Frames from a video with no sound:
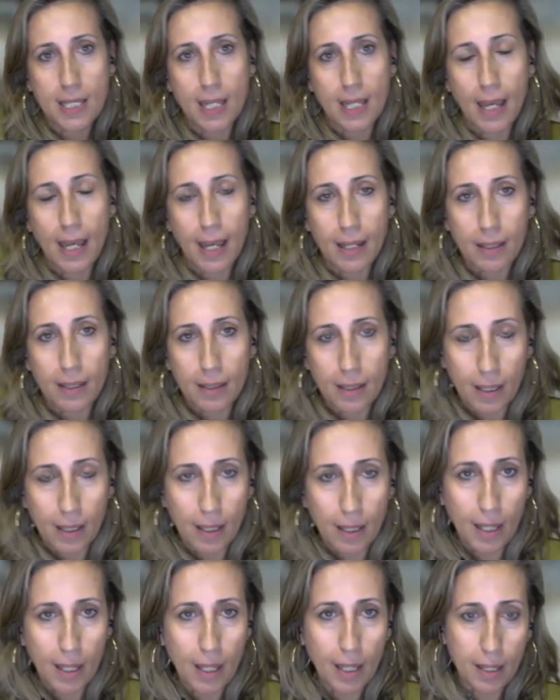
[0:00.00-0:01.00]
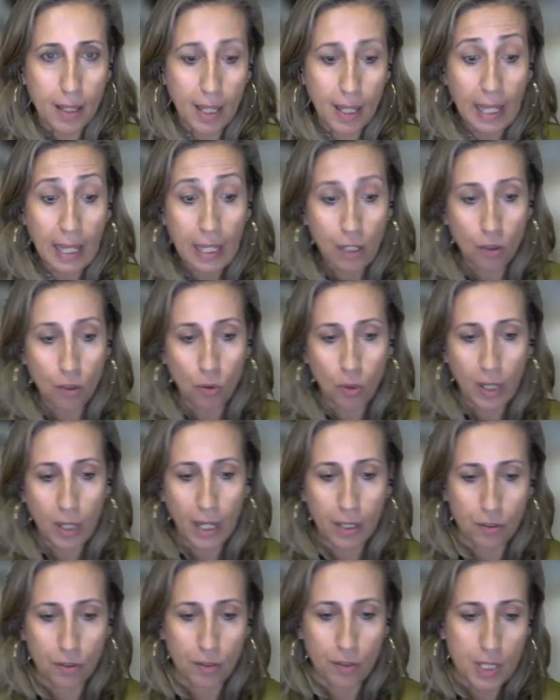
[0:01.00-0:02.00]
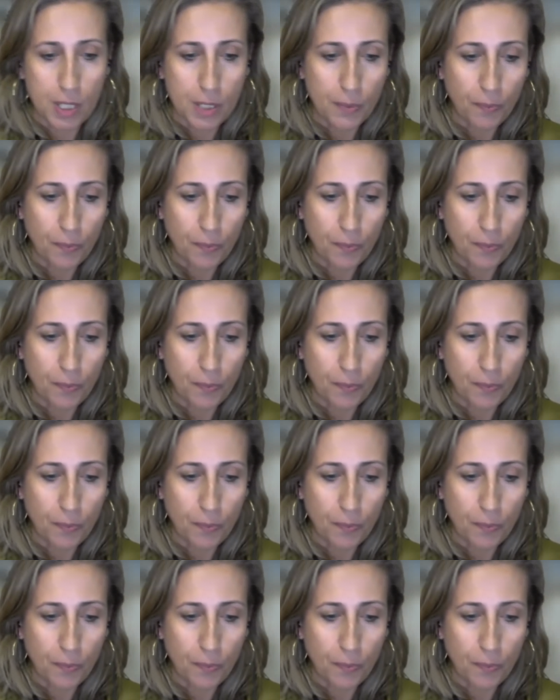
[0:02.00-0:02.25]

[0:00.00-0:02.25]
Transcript: and the EU countries.